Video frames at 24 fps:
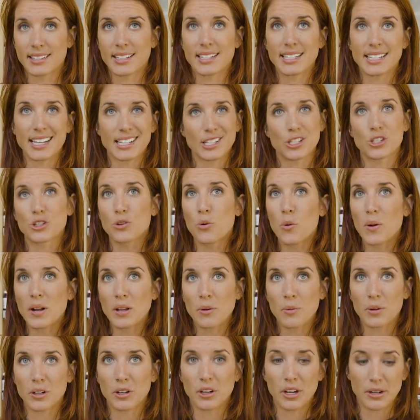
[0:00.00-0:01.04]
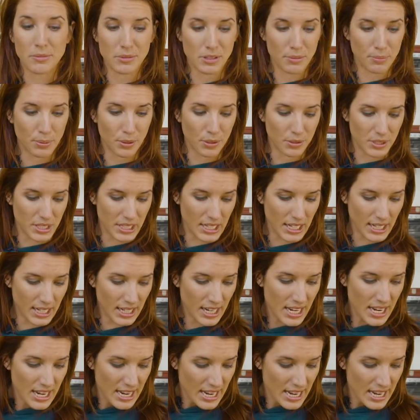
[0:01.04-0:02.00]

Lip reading: because that's 21 grams of protein.